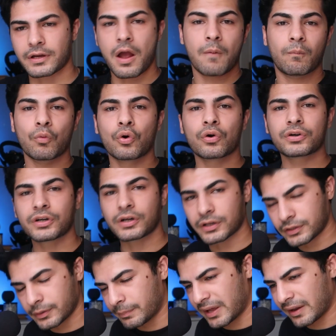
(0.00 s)
More,
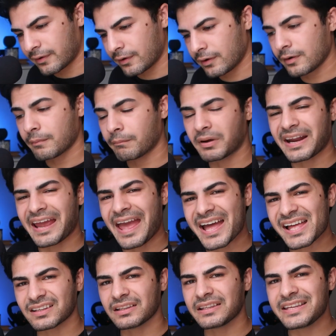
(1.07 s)
the better, but
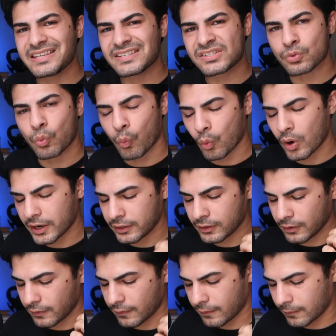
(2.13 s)
at least one
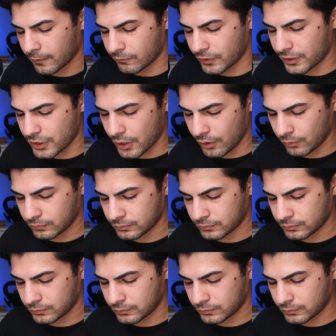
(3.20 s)
video.